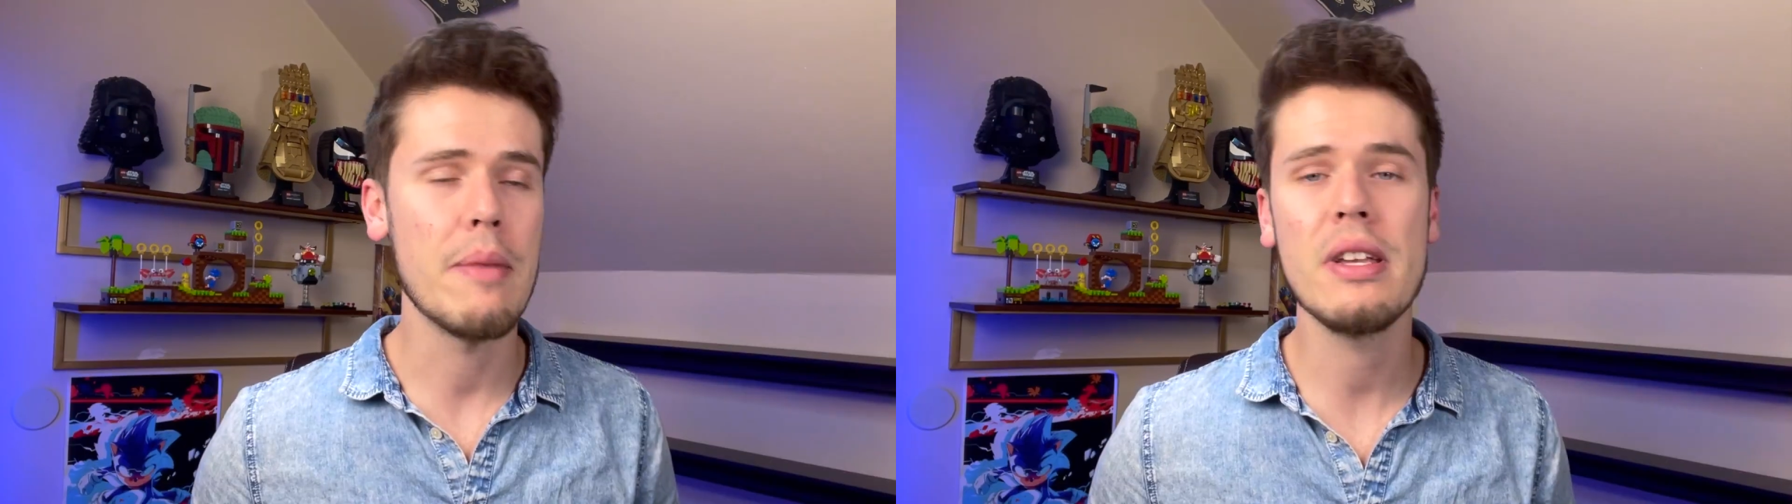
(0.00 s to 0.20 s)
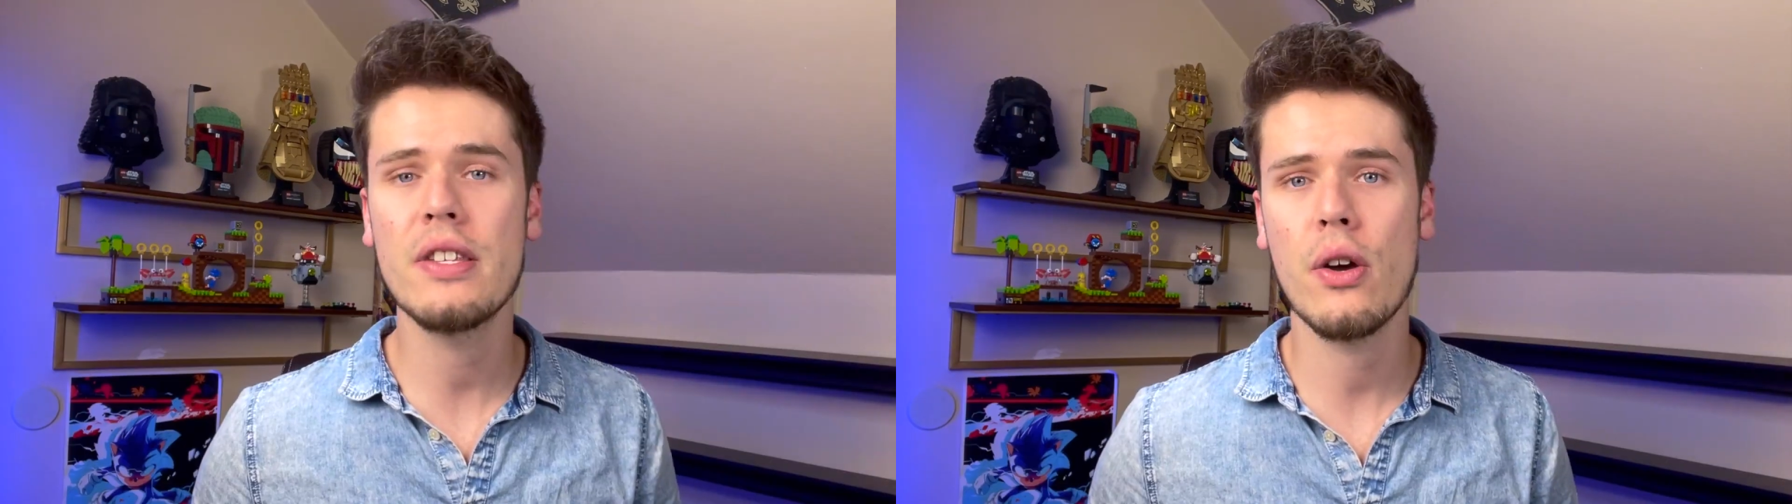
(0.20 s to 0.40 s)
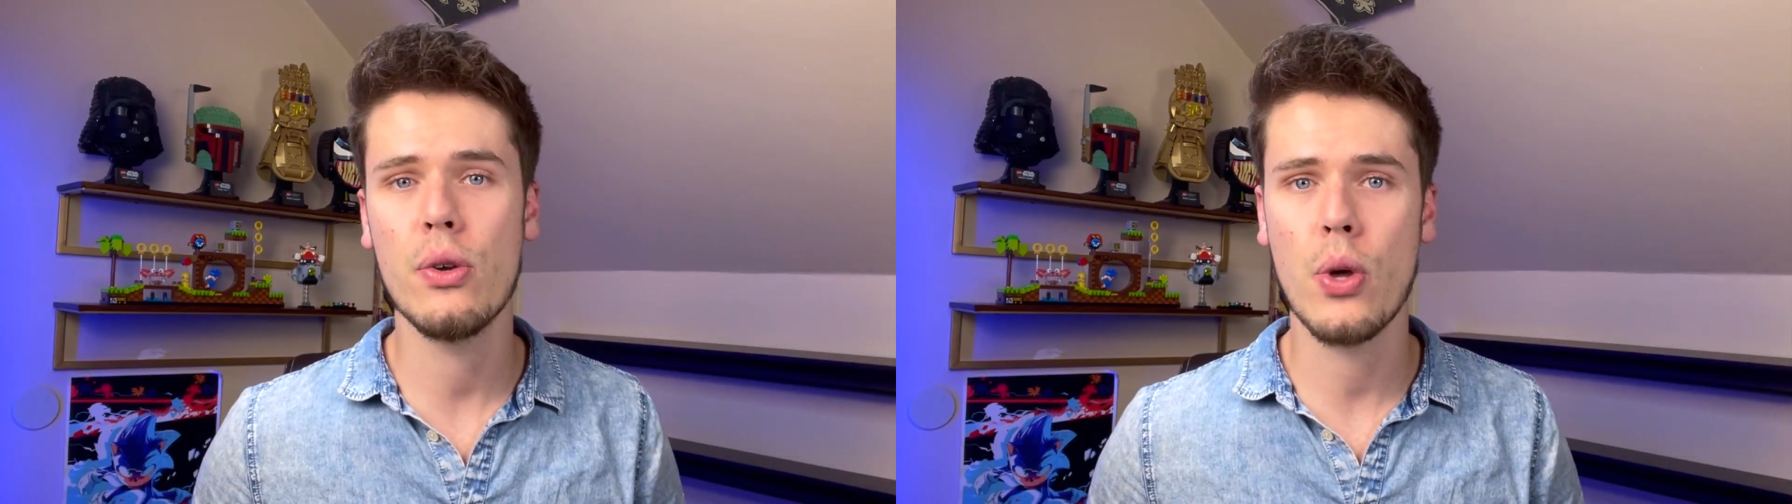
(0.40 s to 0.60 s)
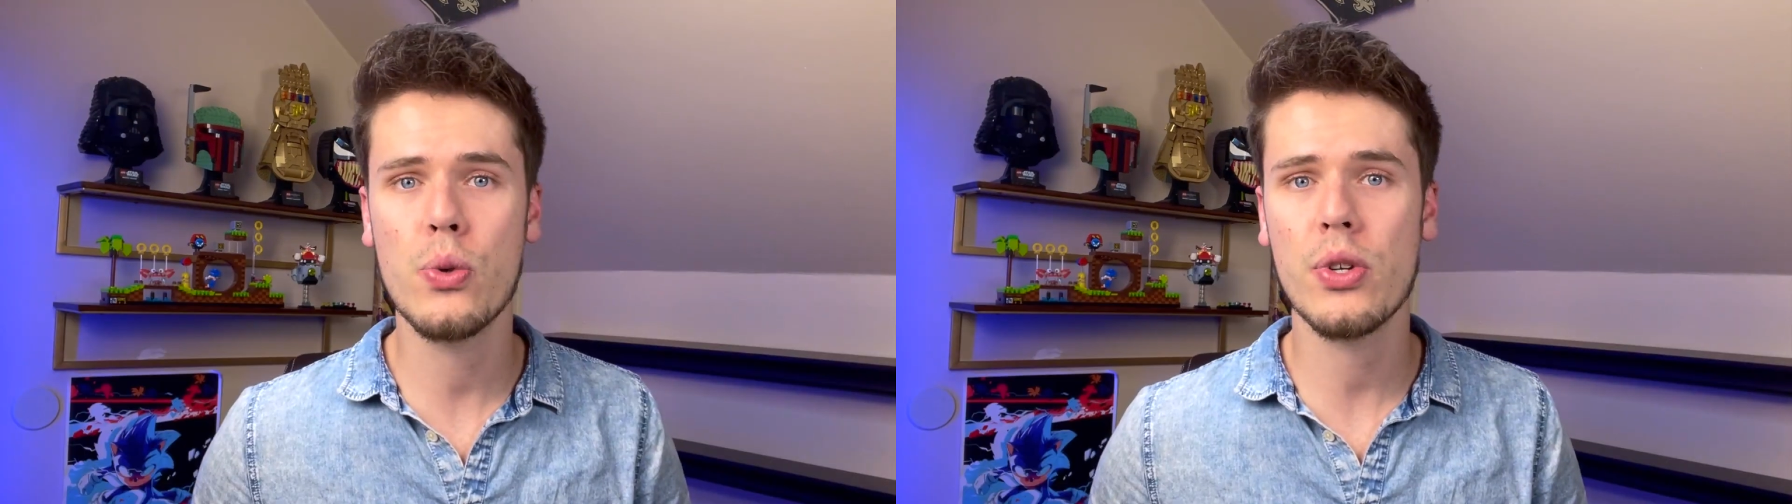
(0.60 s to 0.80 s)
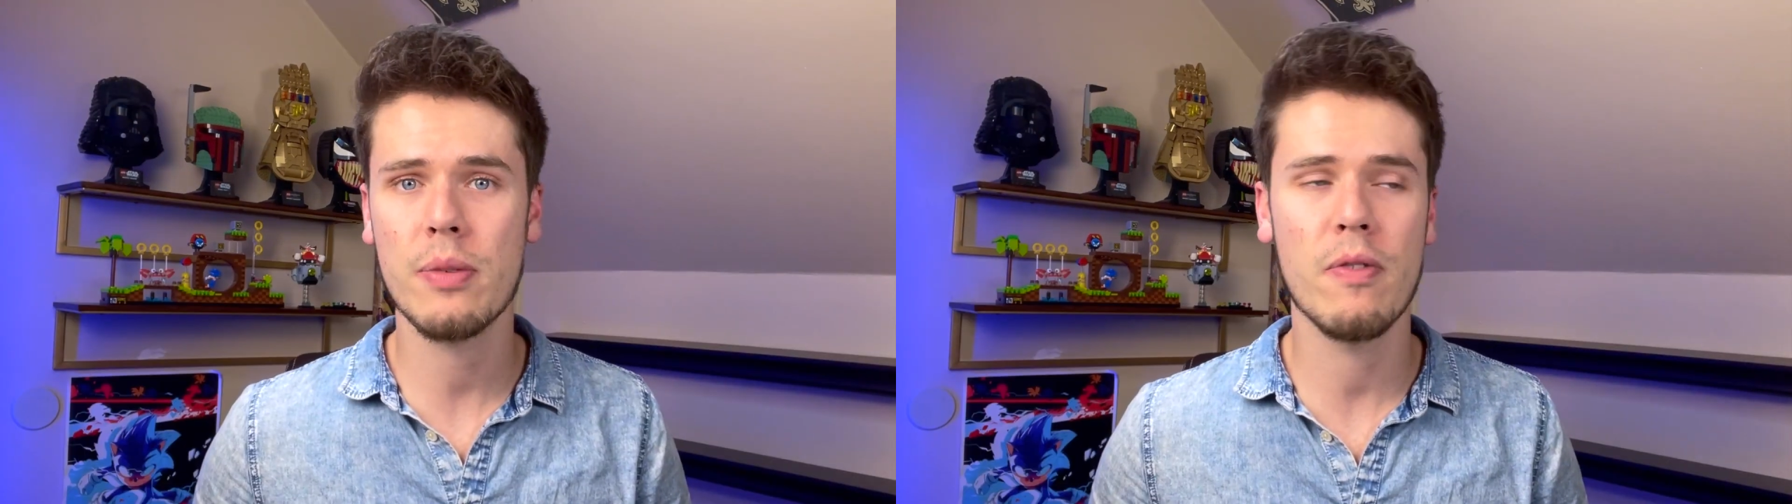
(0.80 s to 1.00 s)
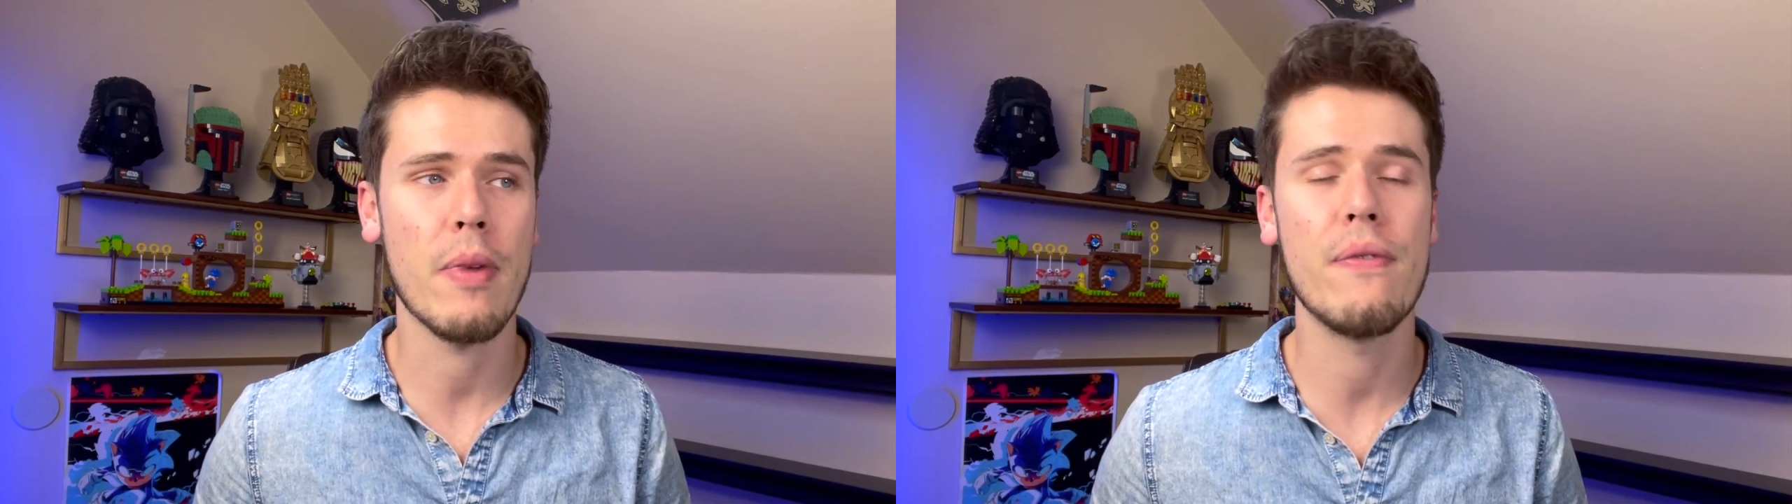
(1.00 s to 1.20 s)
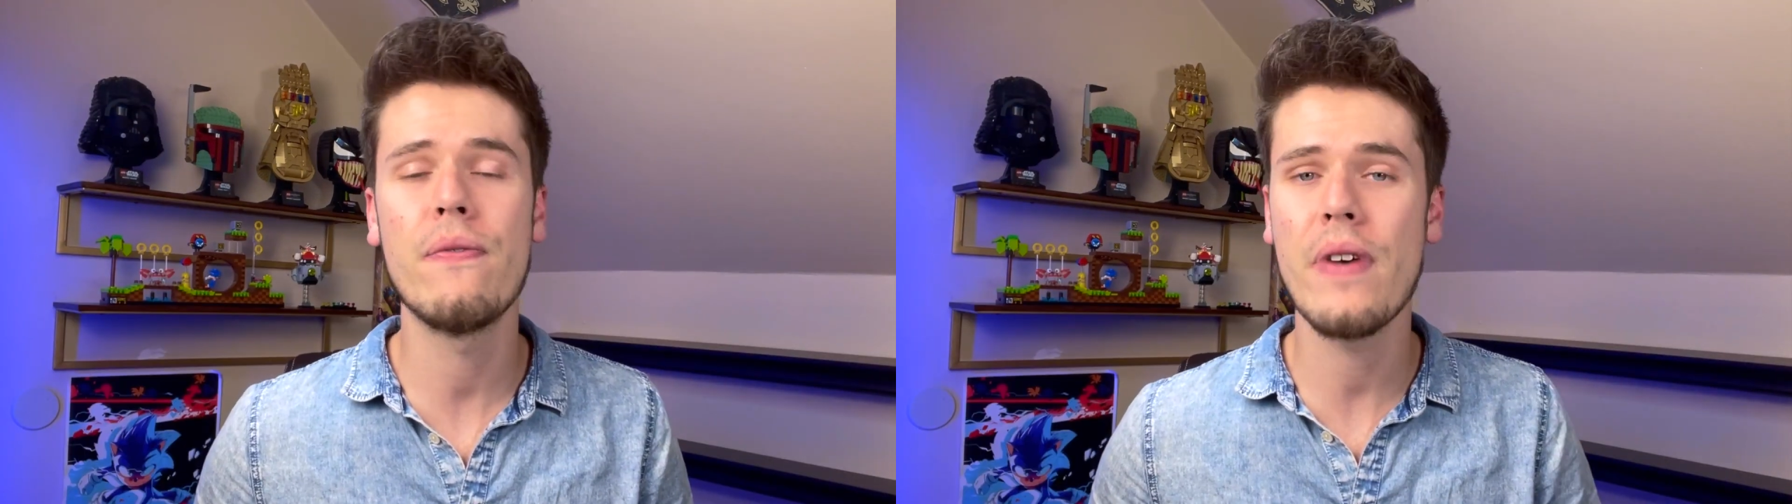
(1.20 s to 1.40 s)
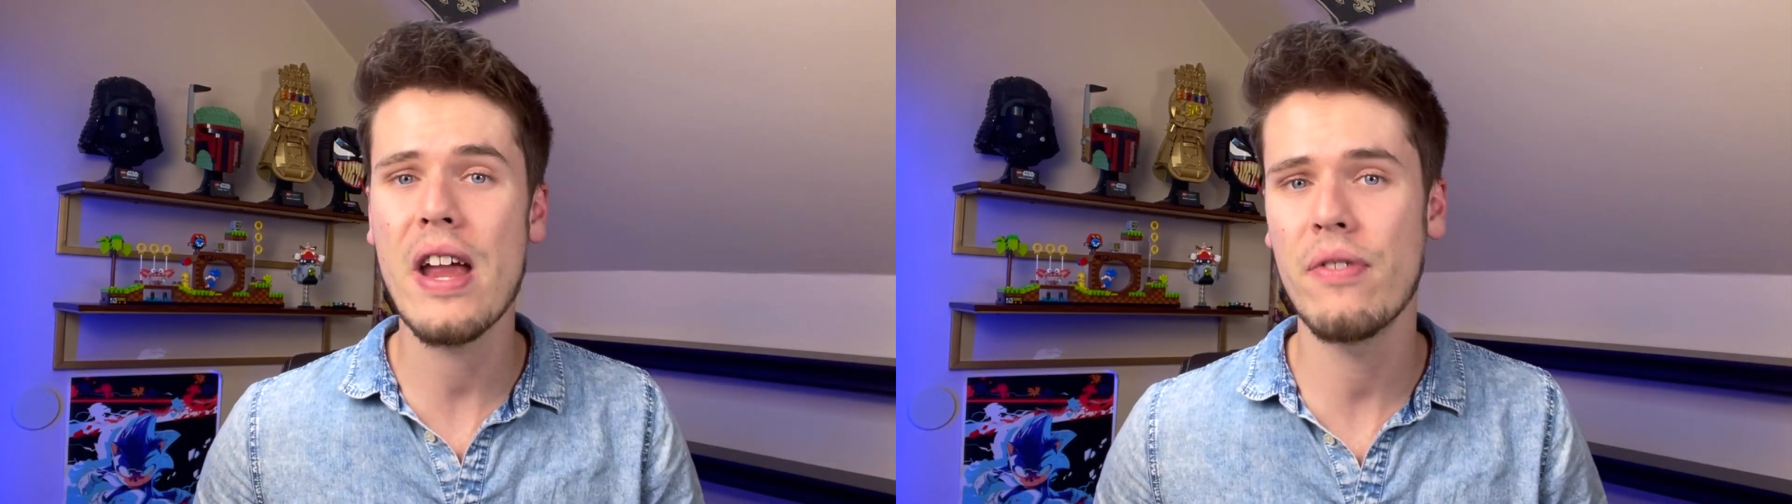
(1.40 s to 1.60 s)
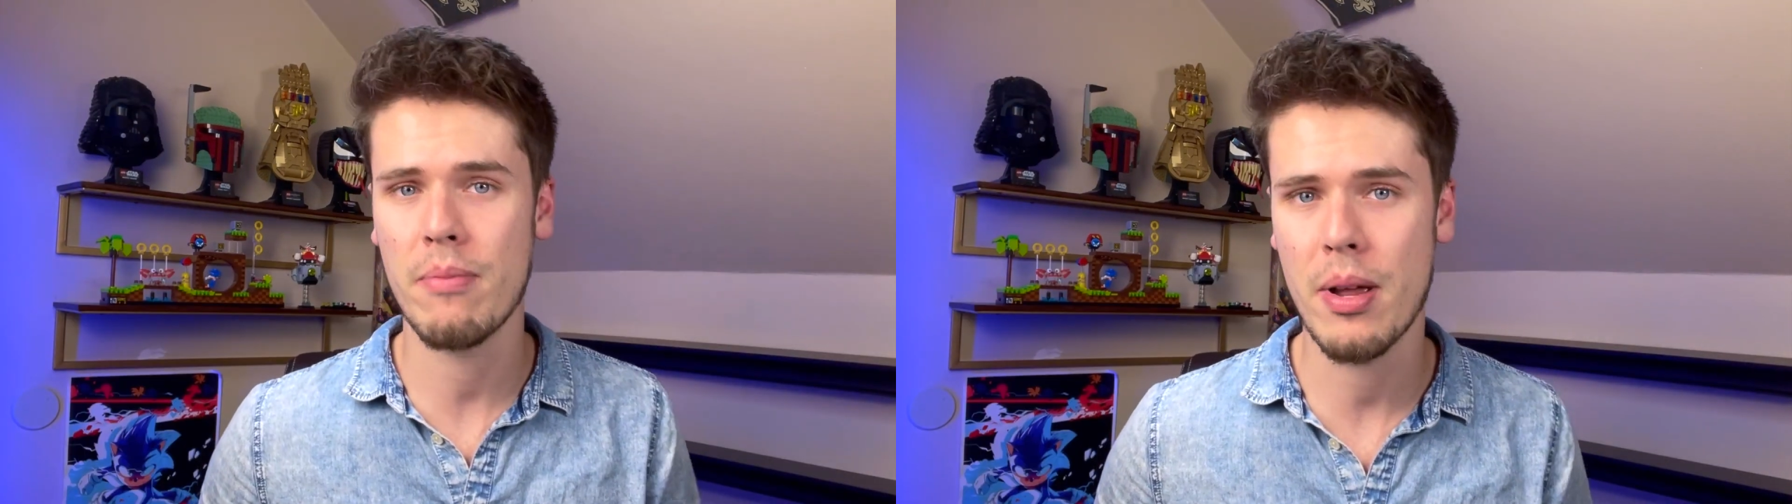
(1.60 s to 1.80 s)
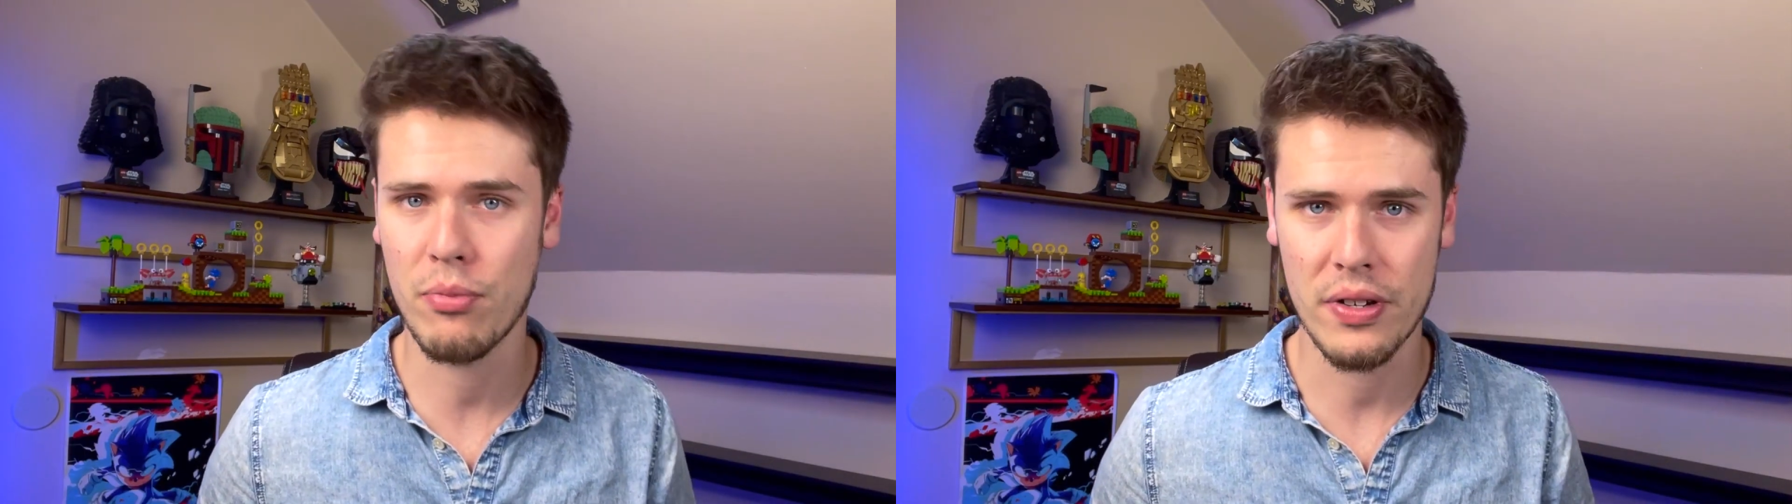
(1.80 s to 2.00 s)
let me tell you, those were some of my favorite
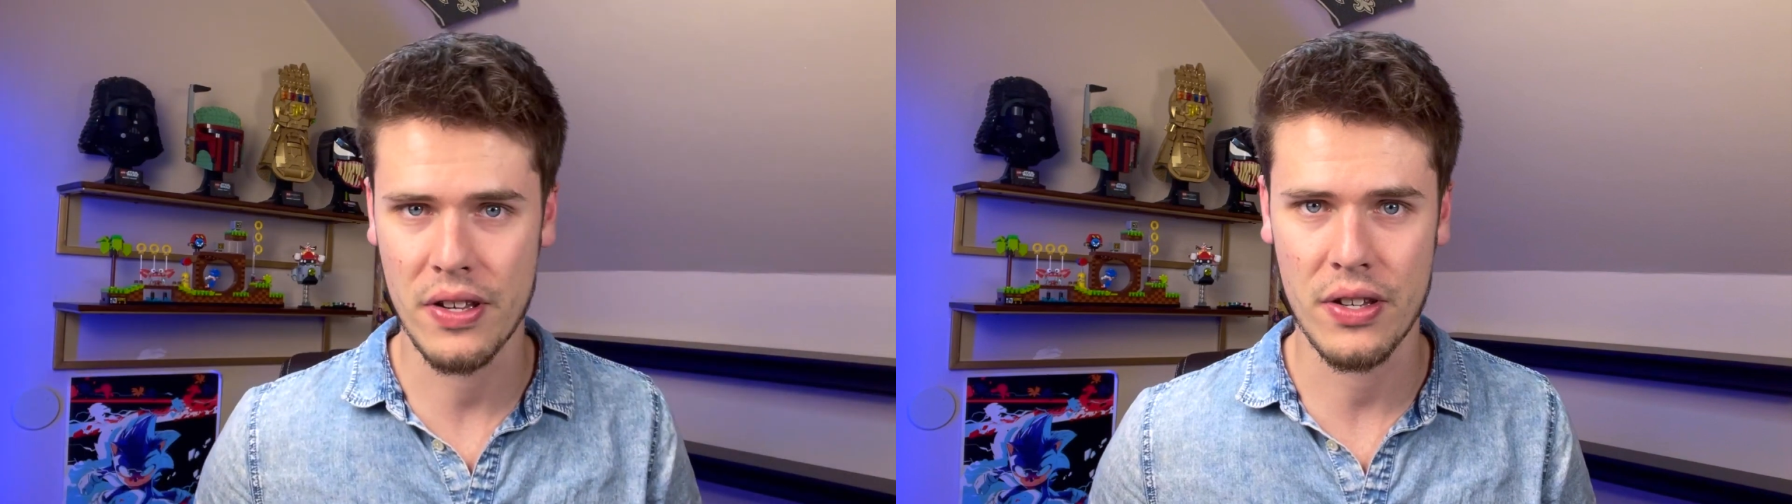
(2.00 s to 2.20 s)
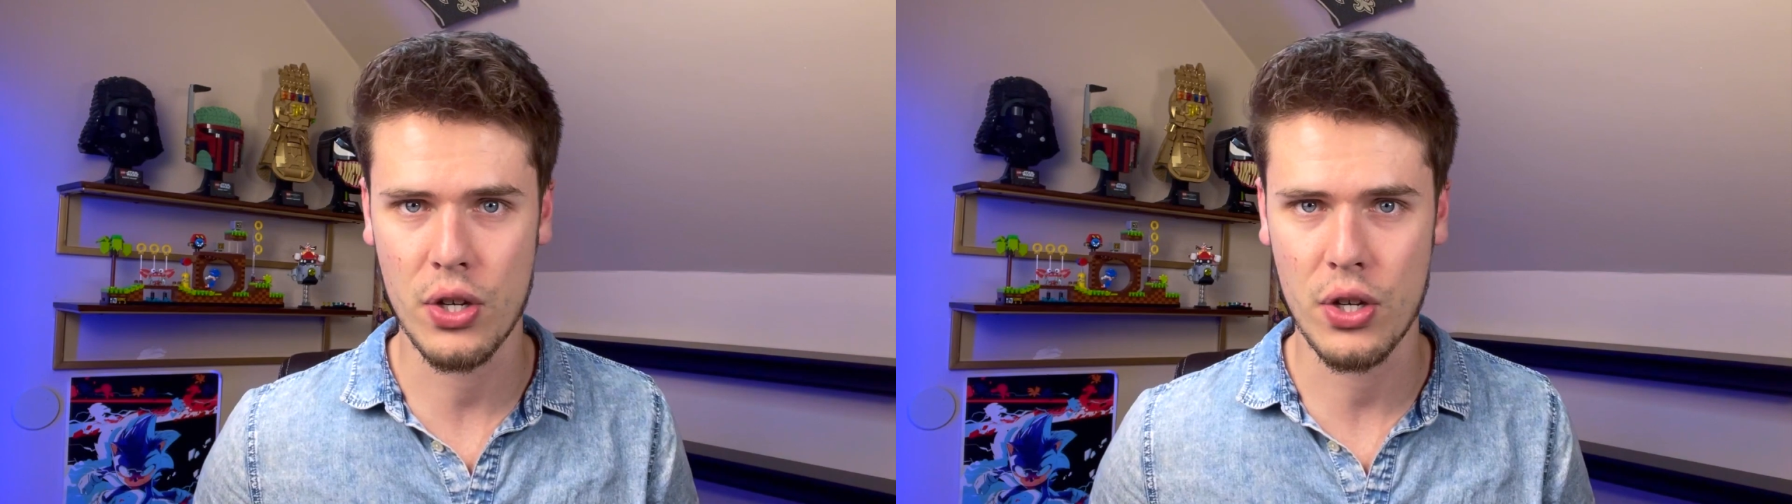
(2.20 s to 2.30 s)
memories as a